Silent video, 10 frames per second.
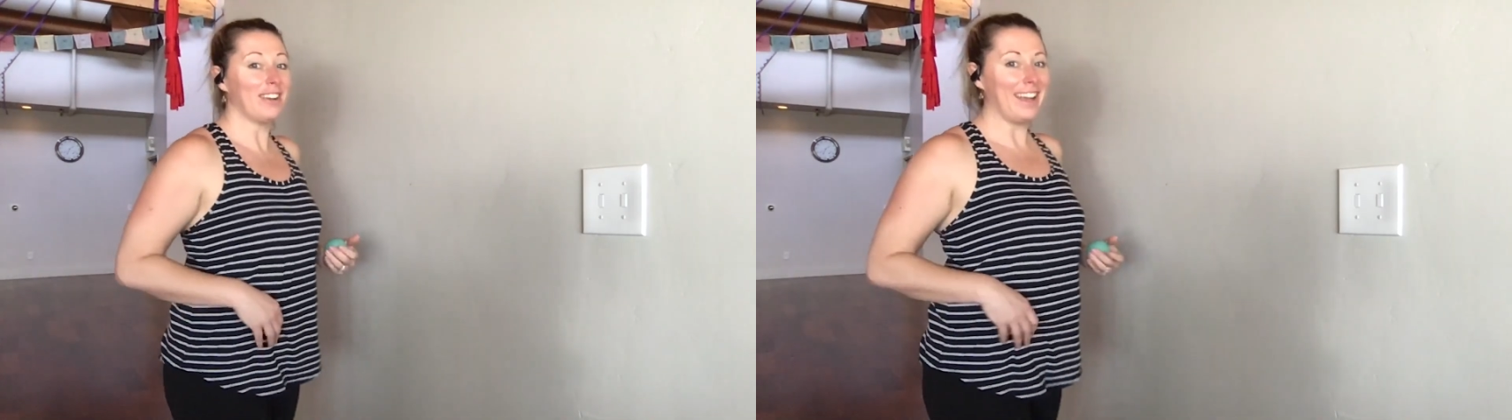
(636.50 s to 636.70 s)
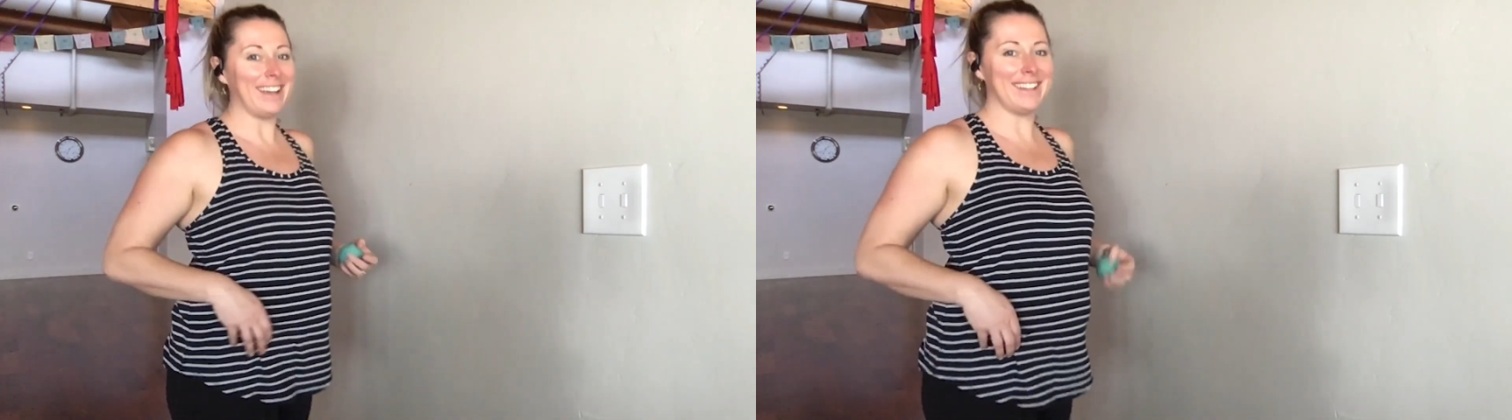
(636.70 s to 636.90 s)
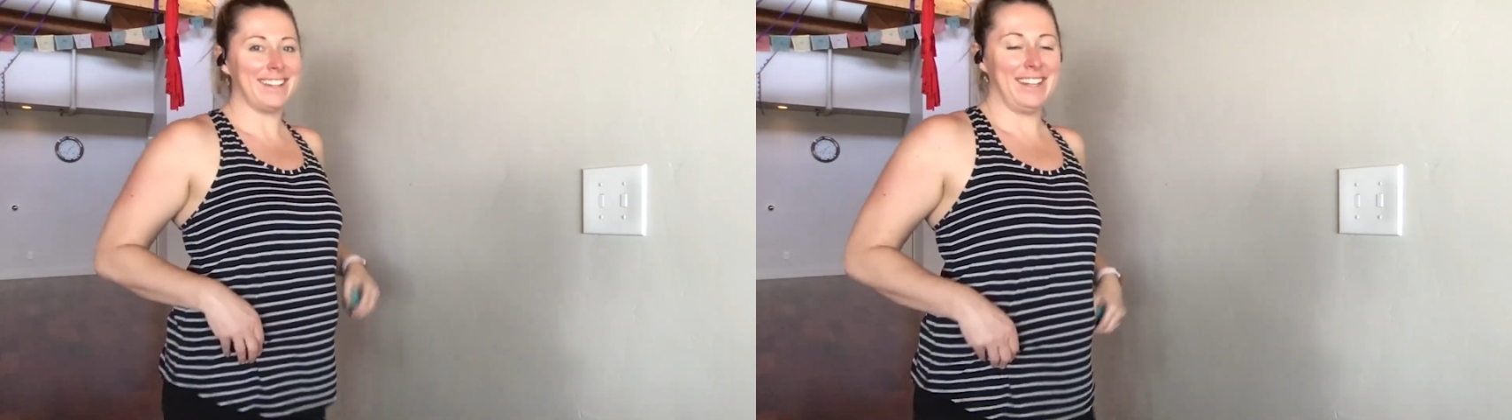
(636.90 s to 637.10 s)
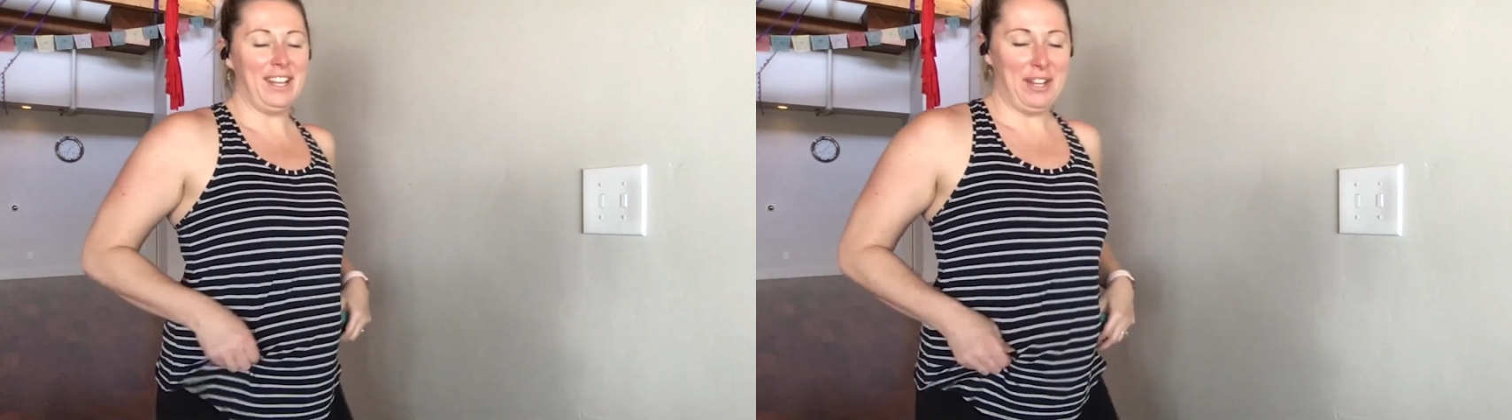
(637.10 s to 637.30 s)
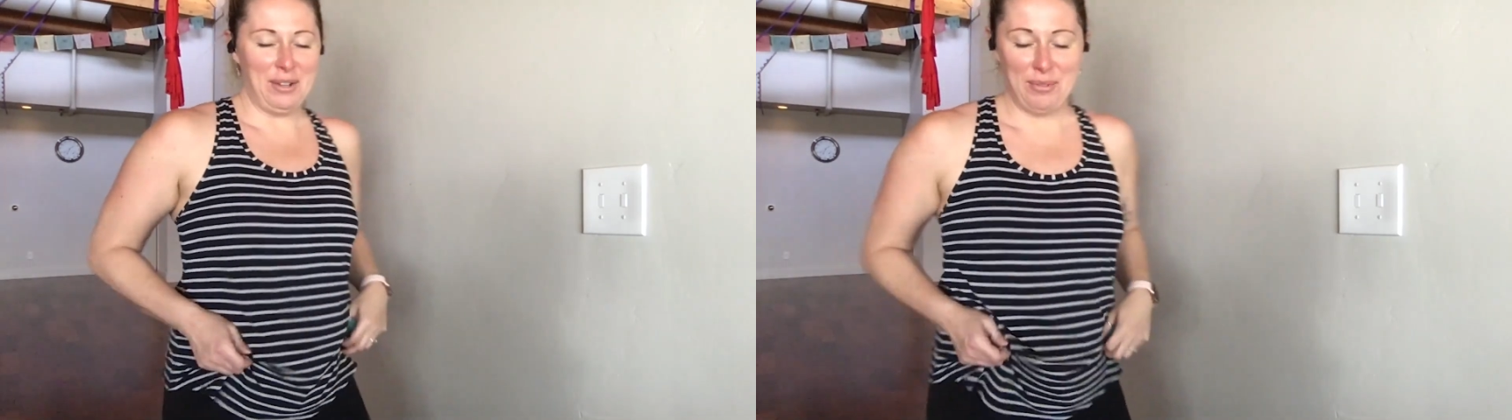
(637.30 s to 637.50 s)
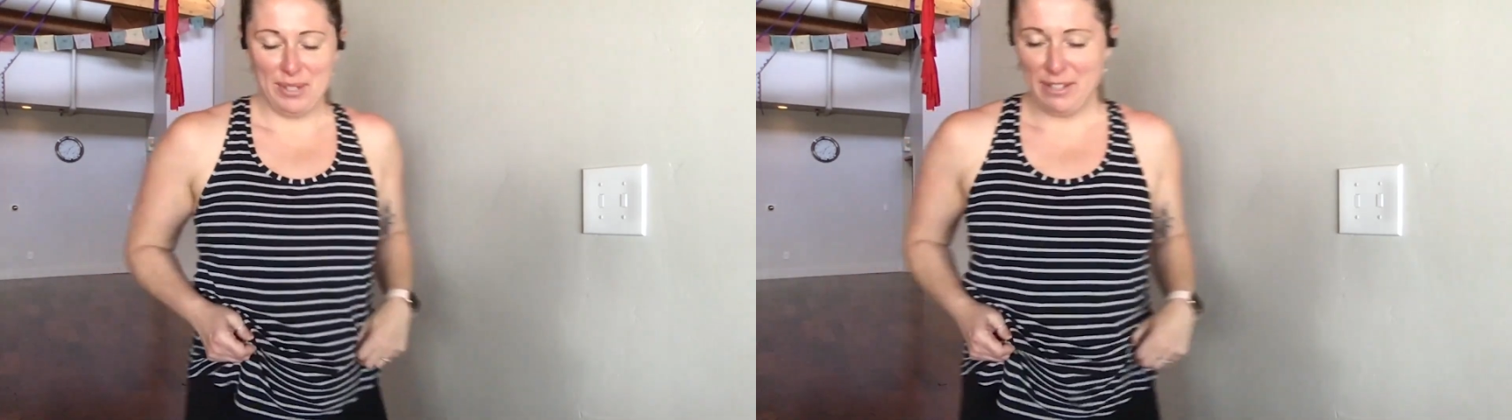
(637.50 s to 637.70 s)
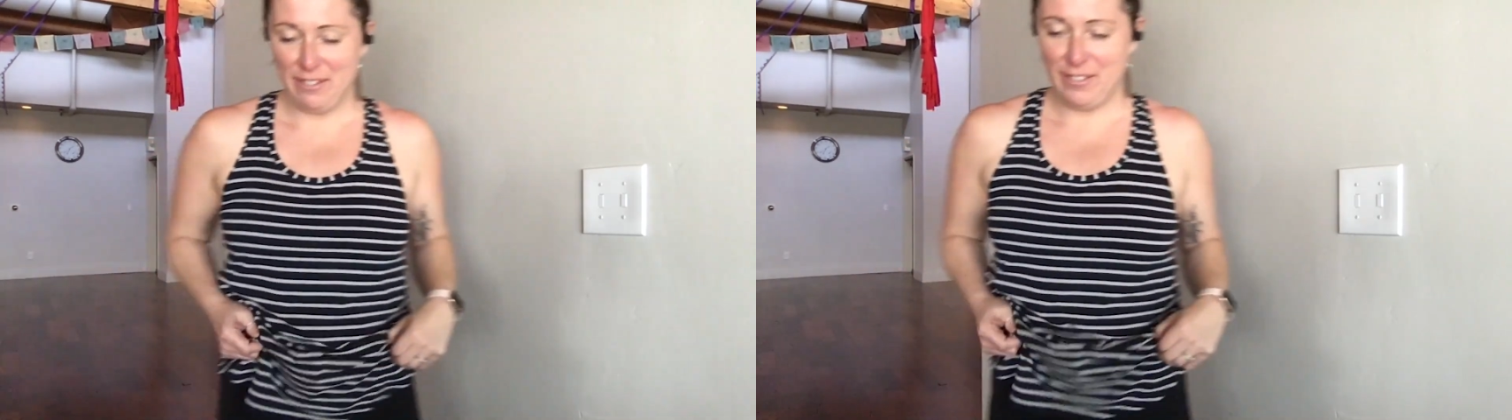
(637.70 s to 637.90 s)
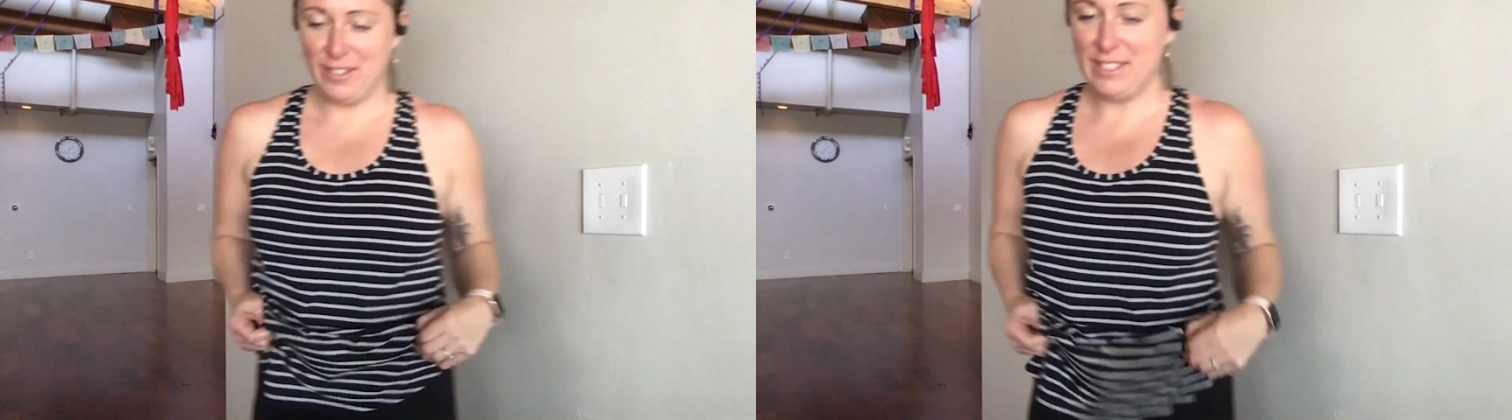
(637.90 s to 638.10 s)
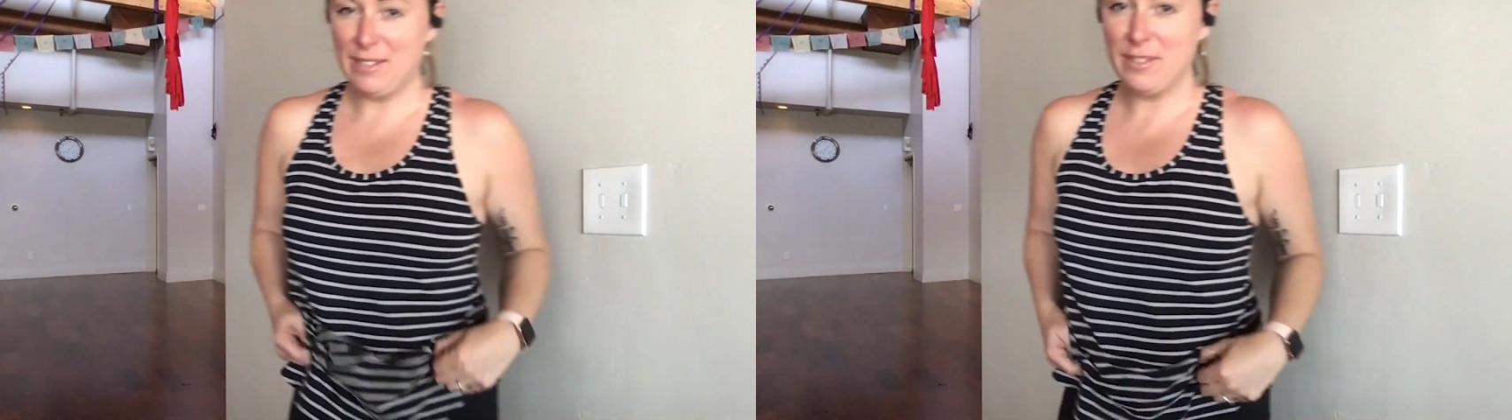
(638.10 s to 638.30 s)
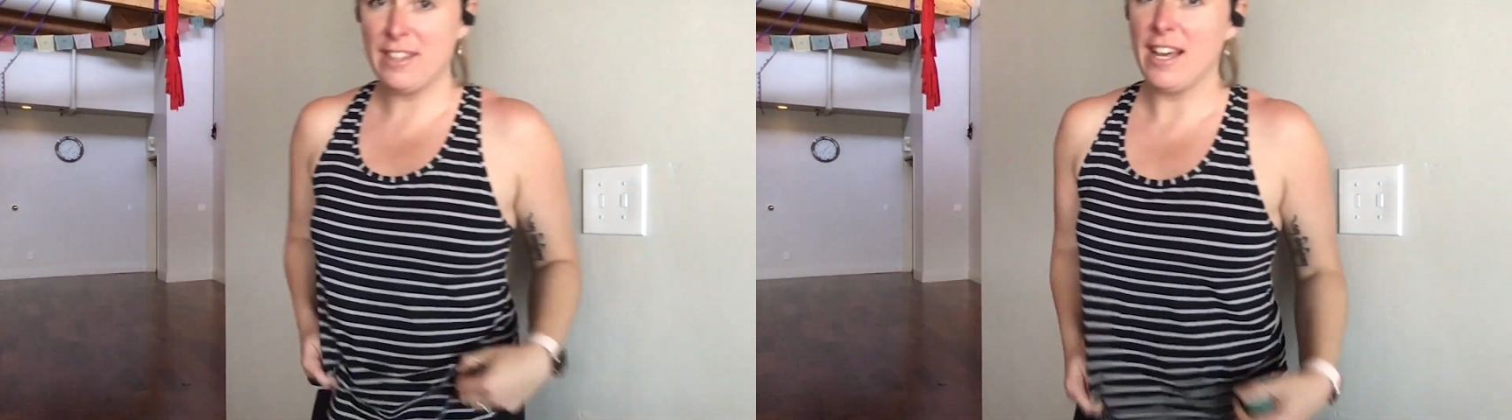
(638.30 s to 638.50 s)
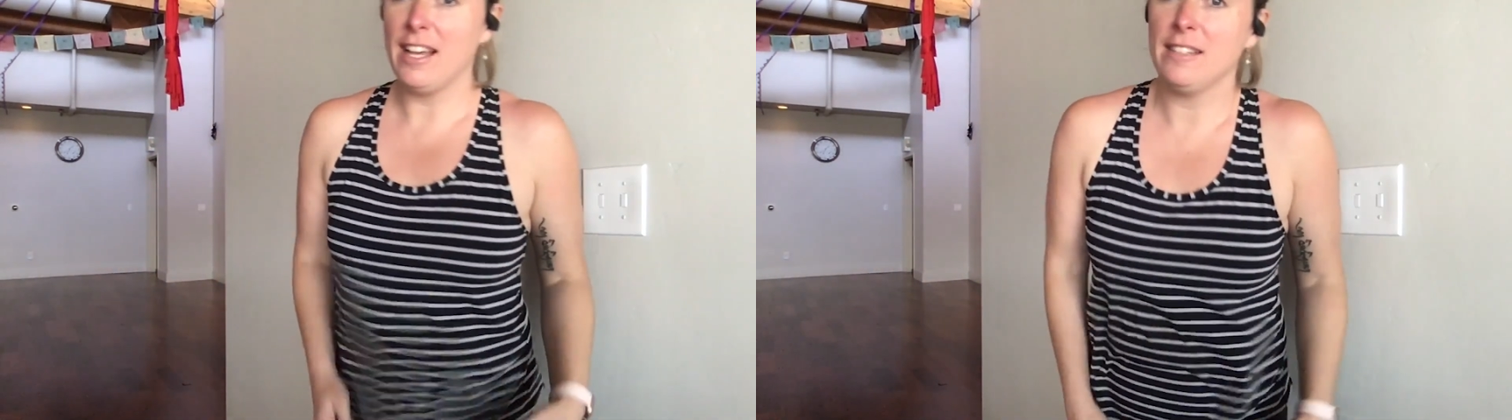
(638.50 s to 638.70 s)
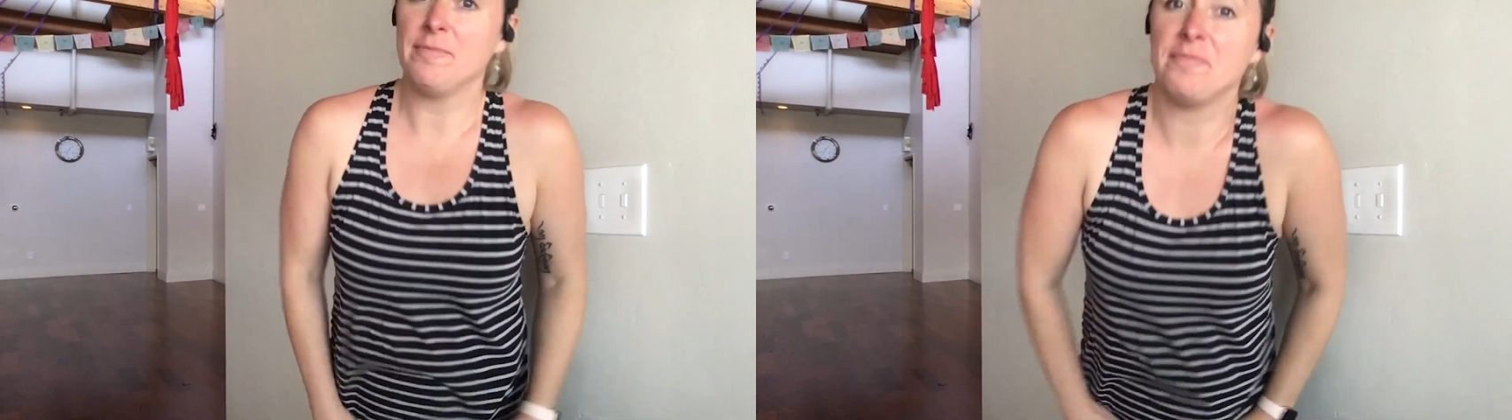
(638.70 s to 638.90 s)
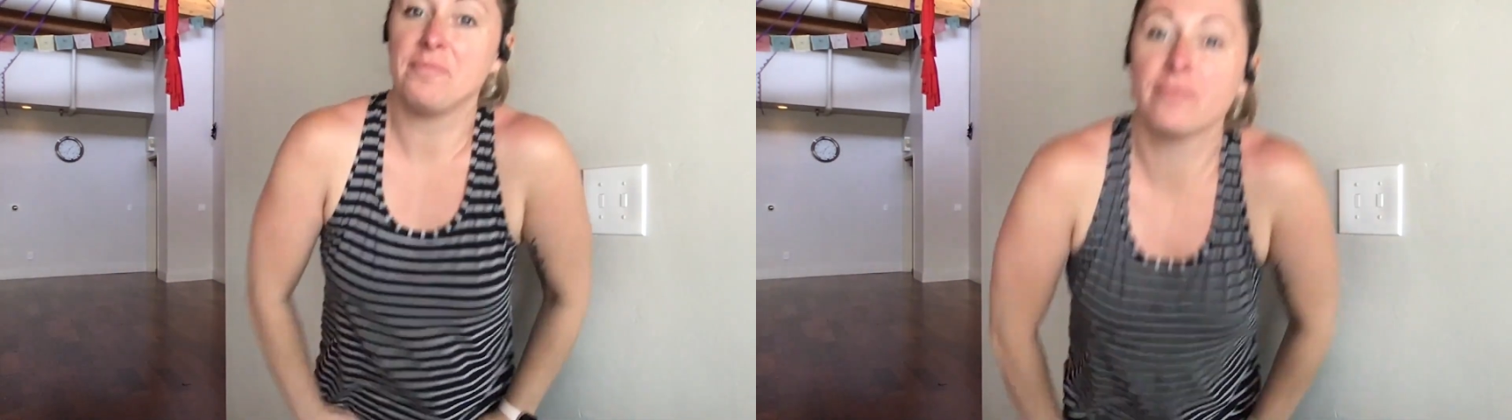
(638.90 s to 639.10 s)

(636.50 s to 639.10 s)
Okay, when you feel done with that,